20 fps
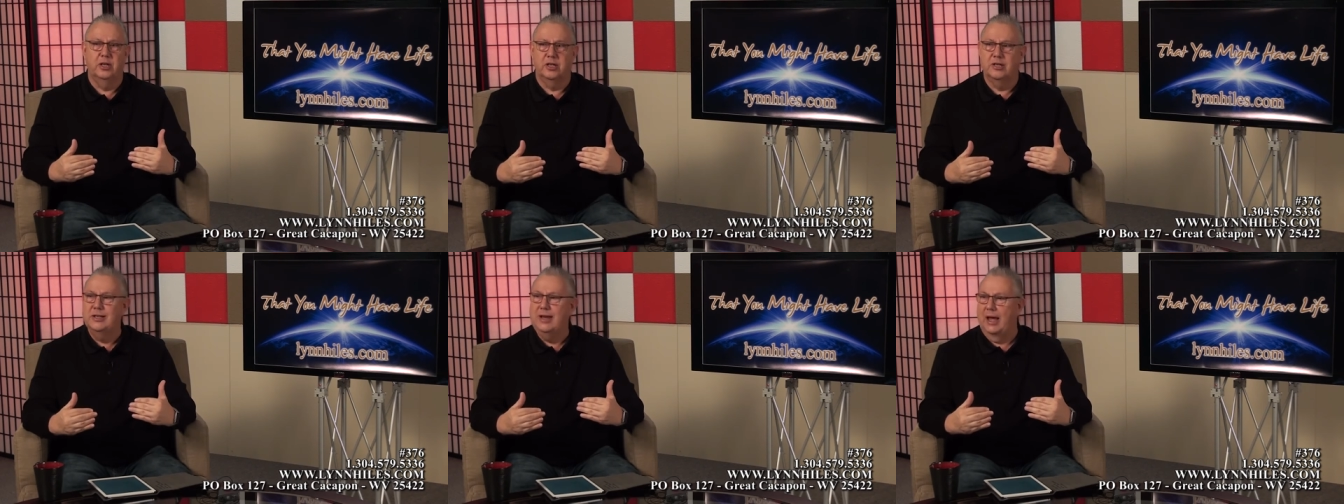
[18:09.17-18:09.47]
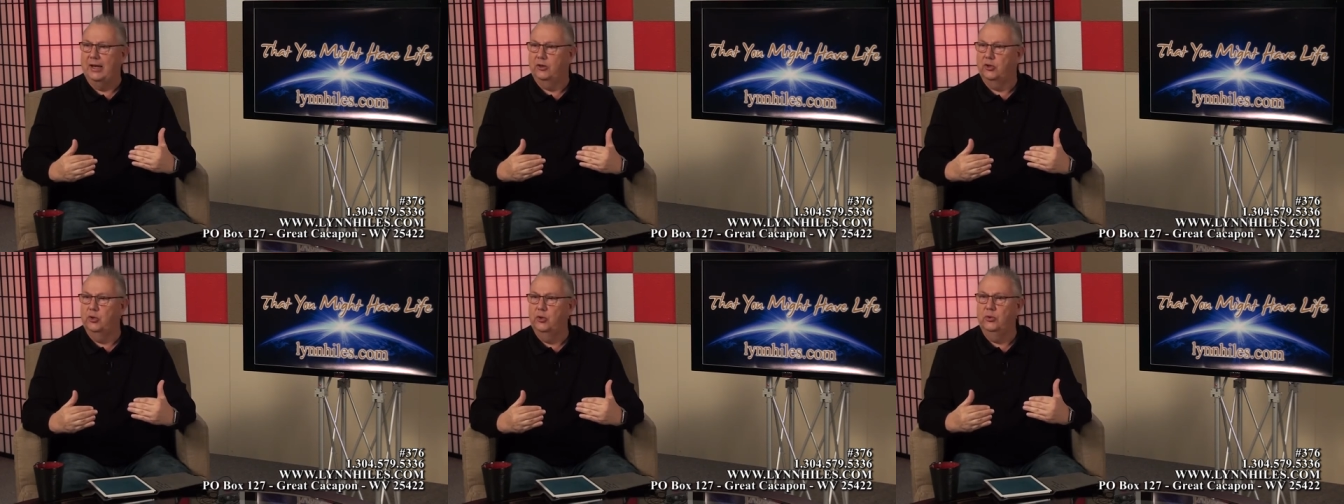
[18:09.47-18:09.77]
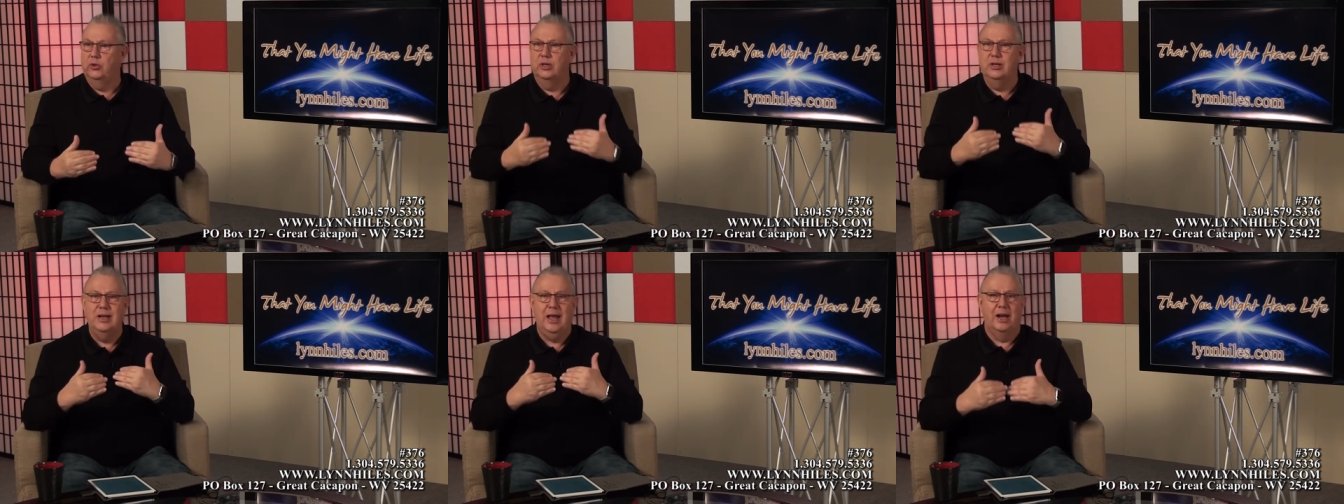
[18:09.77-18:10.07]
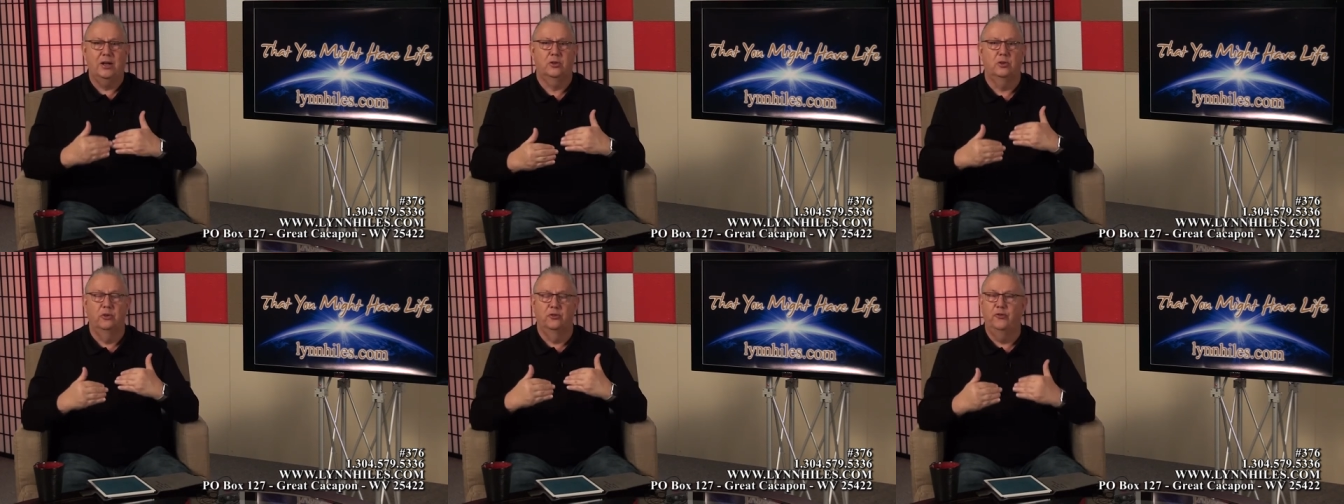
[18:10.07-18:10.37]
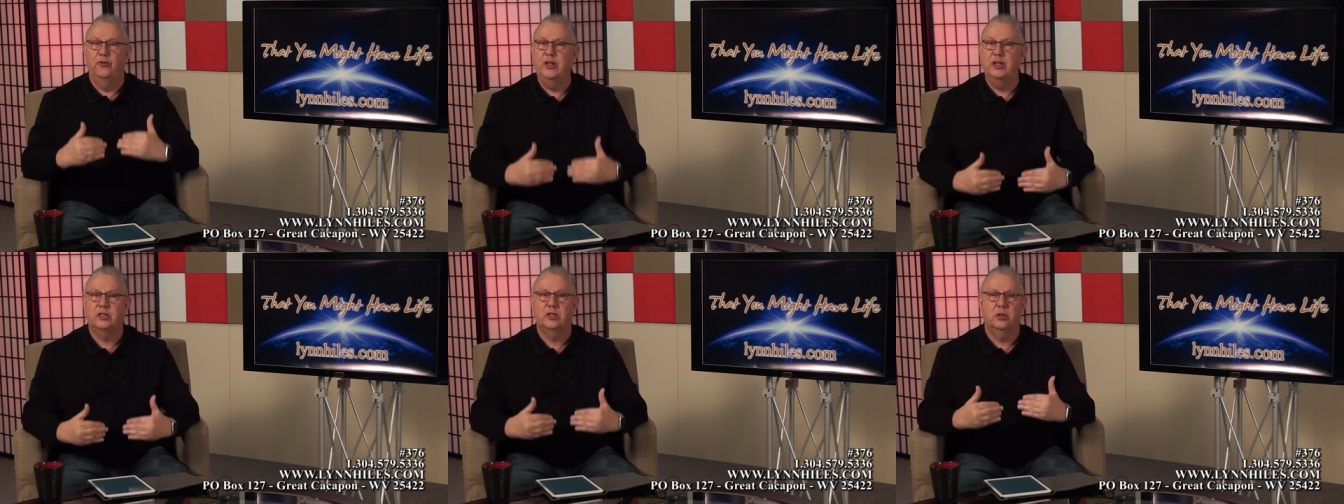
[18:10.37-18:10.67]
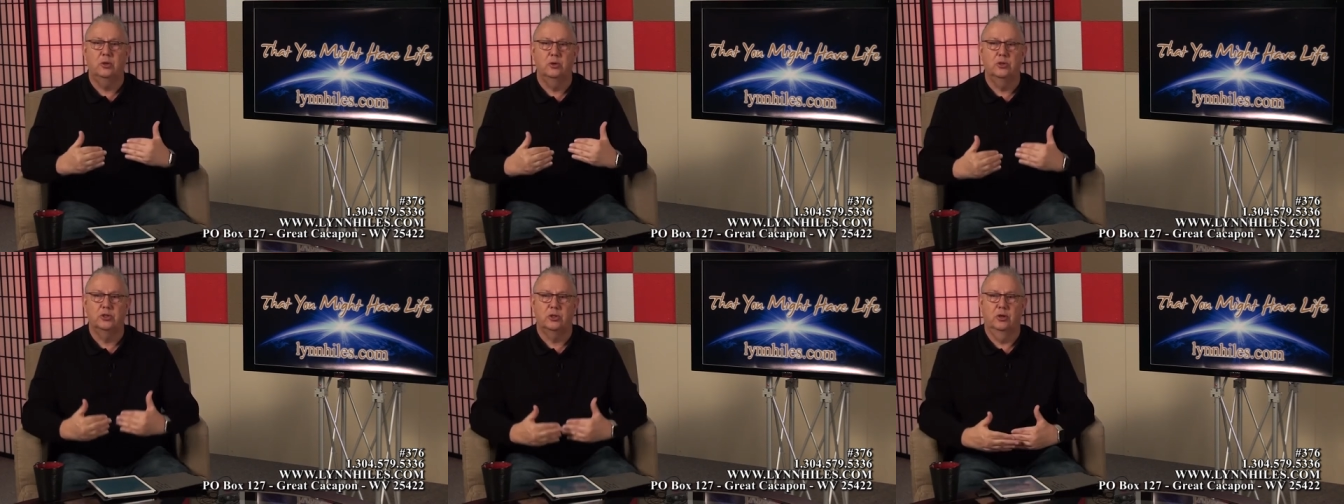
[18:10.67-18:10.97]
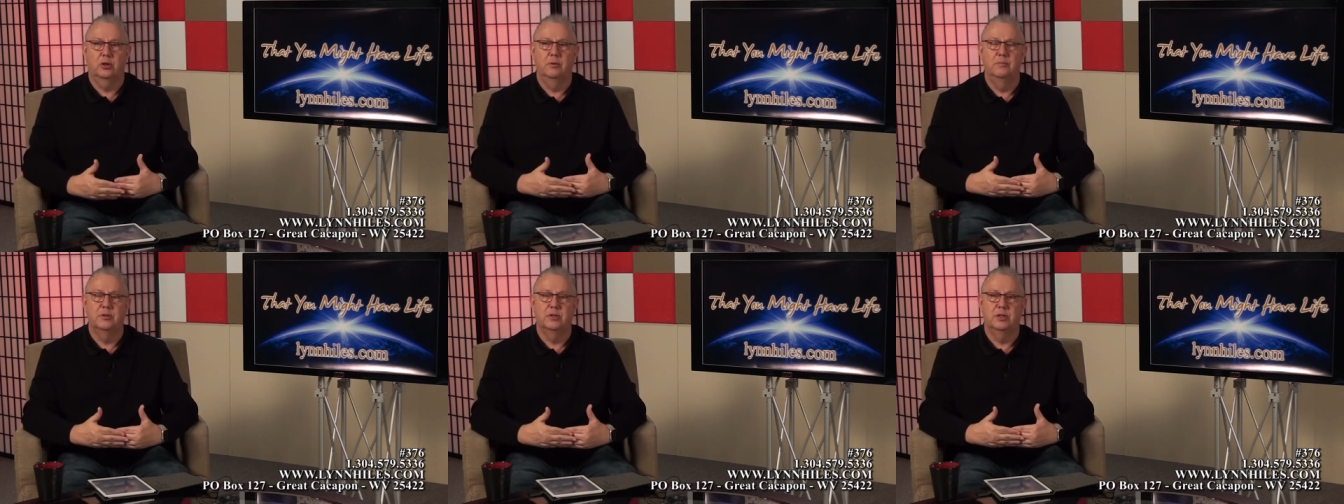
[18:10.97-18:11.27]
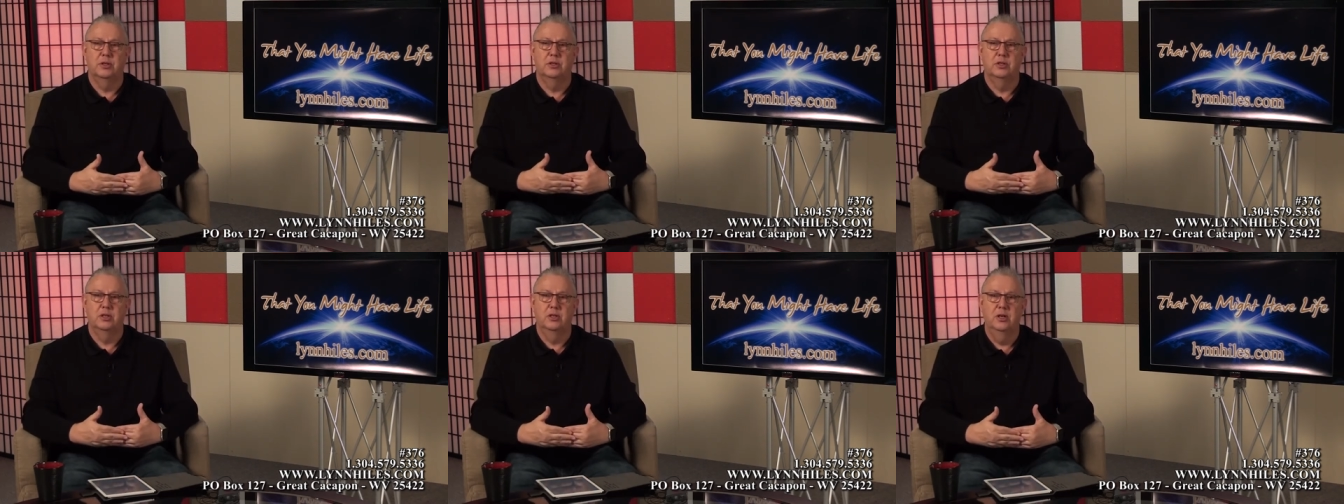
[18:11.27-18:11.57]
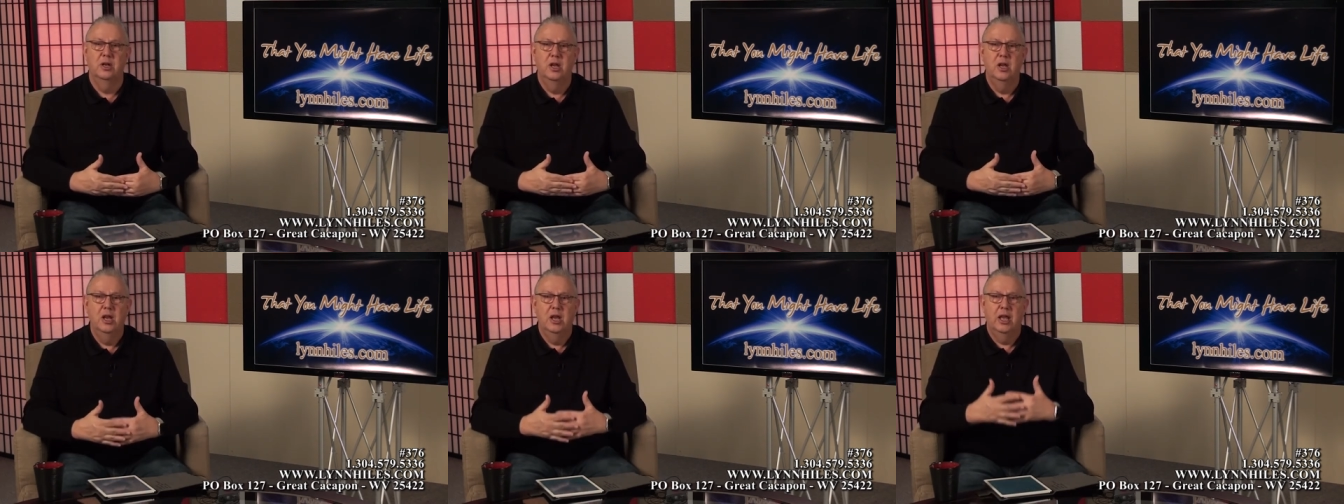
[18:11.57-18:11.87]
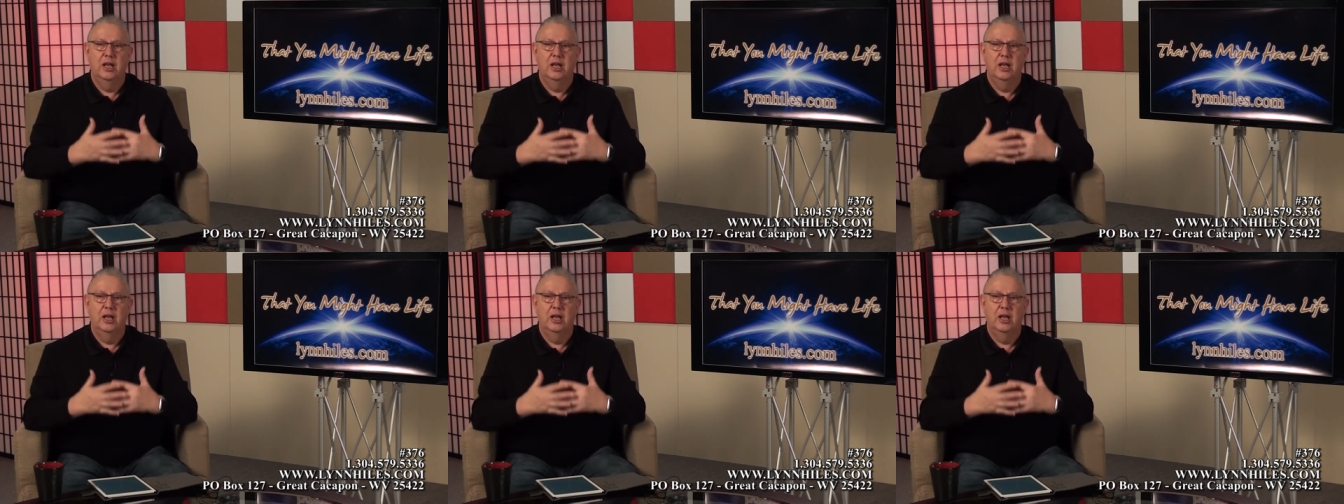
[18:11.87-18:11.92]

It's not through the natural physical circumcision.